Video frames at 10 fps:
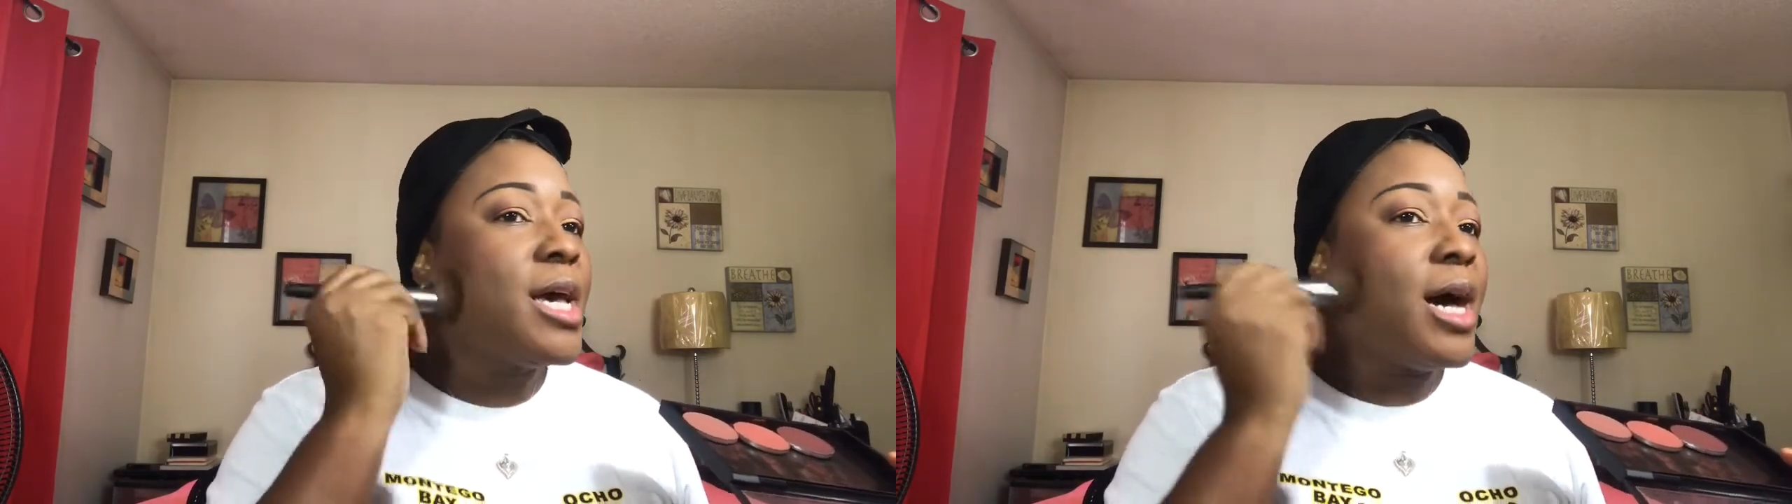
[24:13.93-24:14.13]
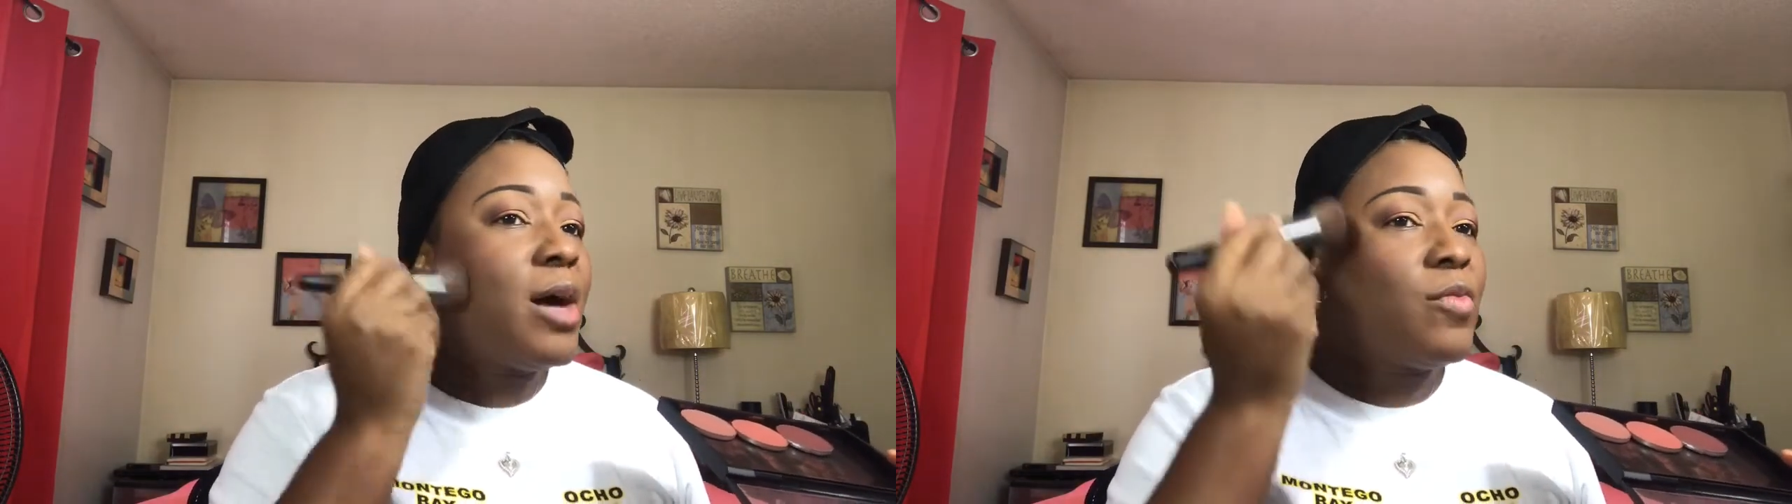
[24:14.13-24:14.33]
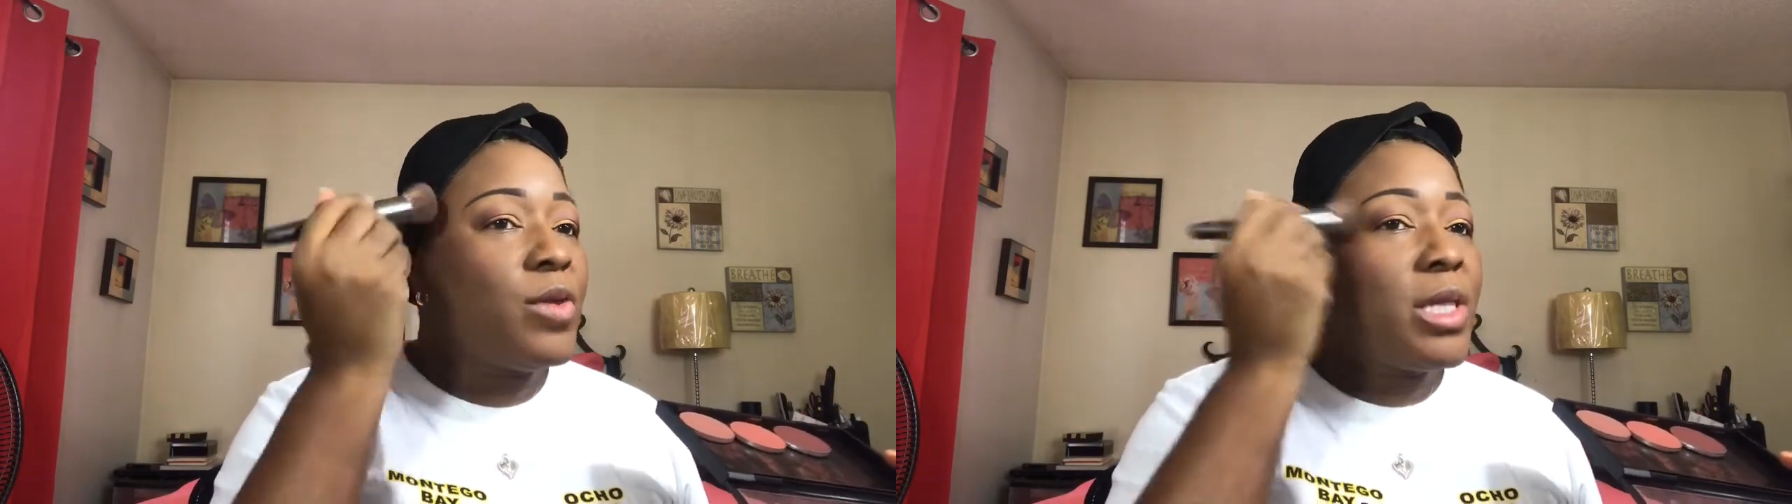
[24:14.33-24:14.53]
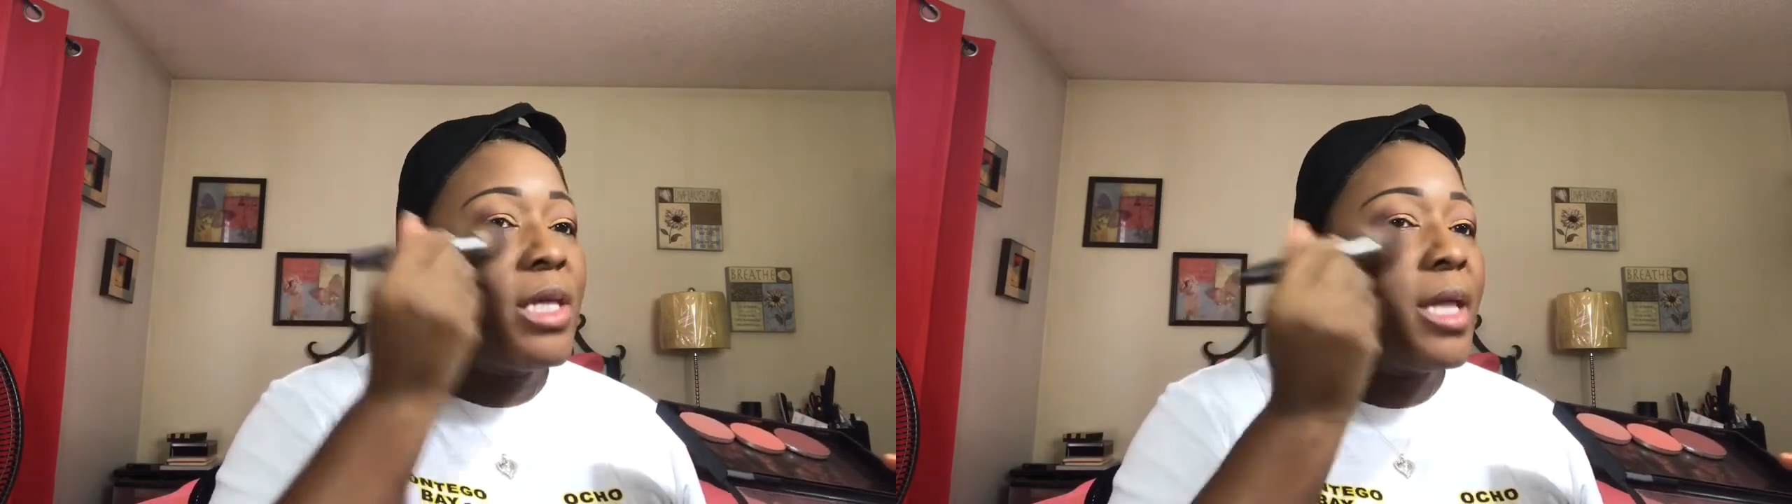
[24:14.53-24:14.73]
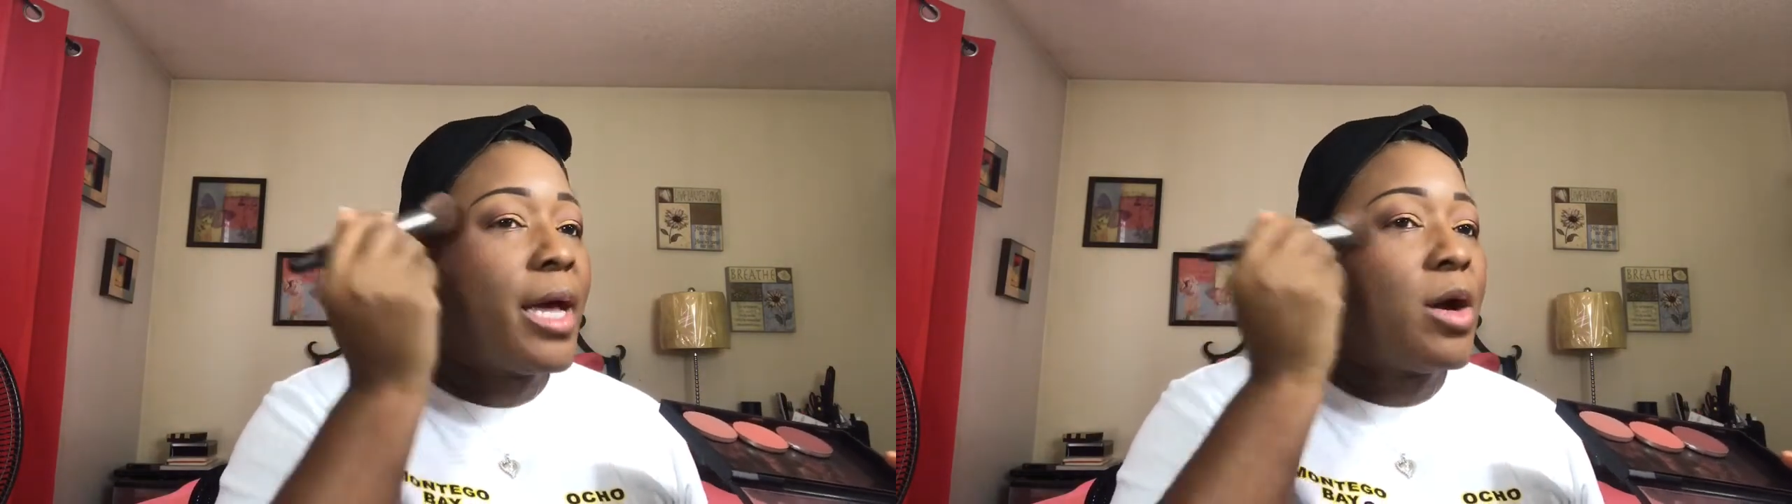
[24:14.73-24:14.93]
I really
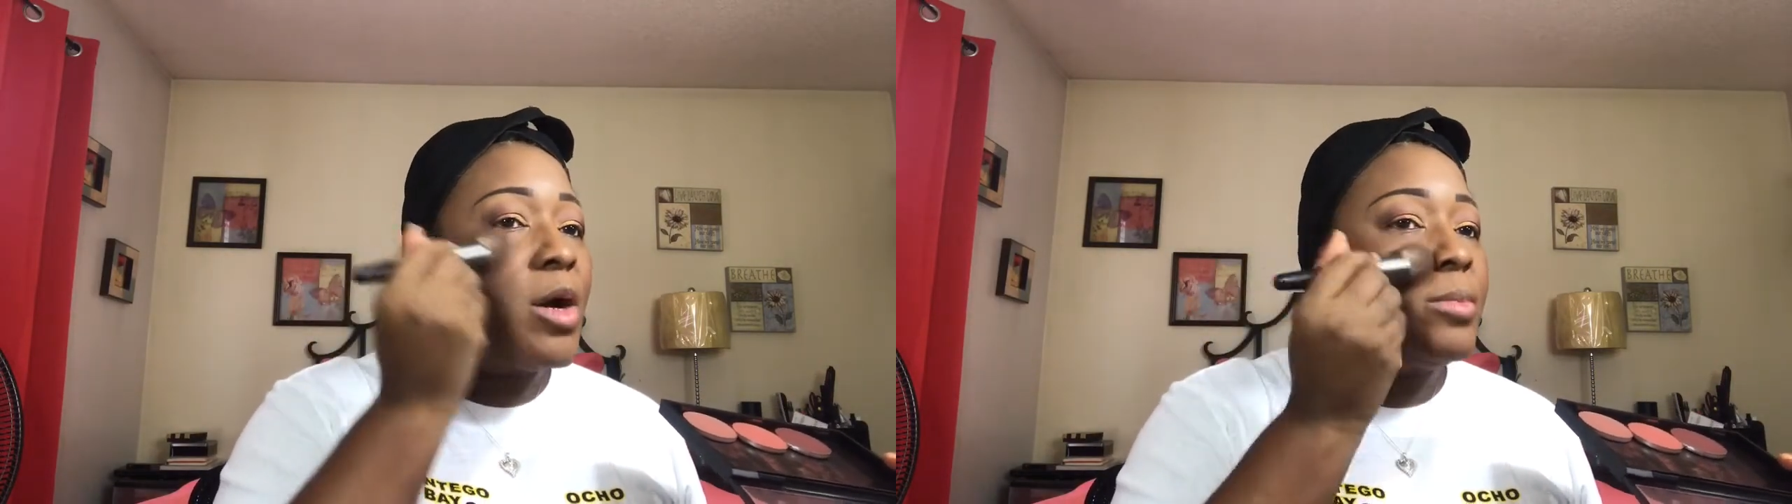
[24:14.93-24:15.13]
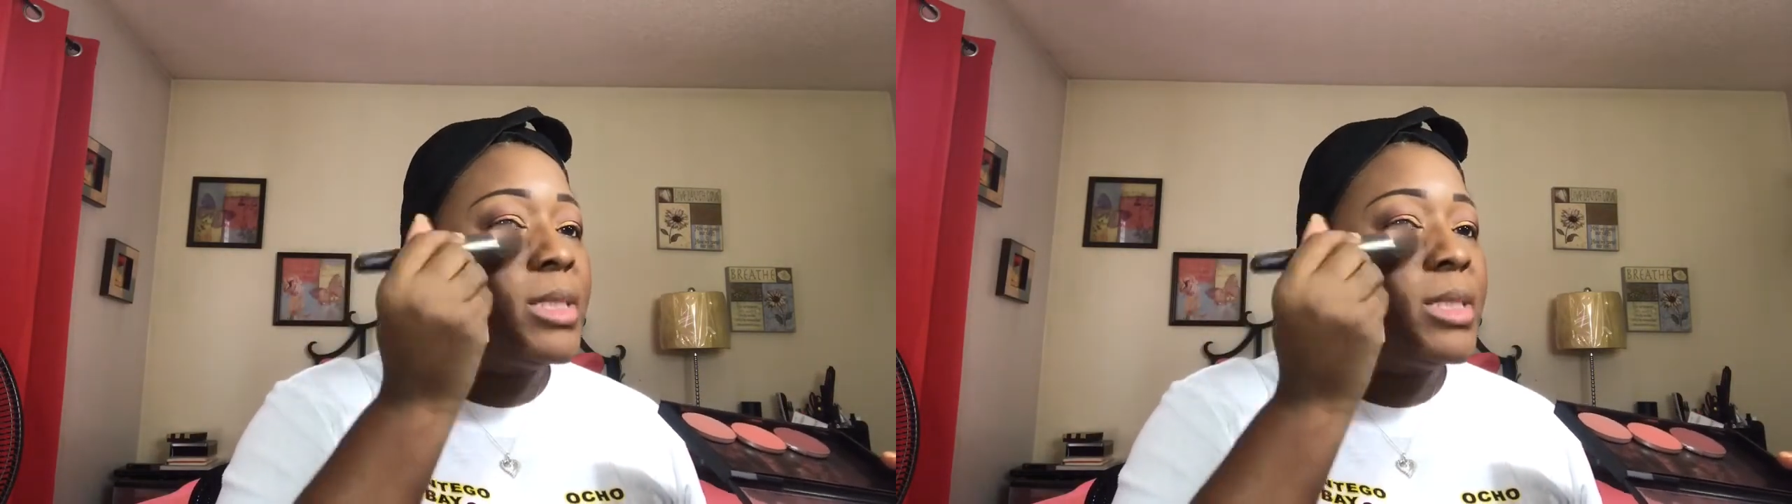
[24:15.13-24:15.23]
like Urban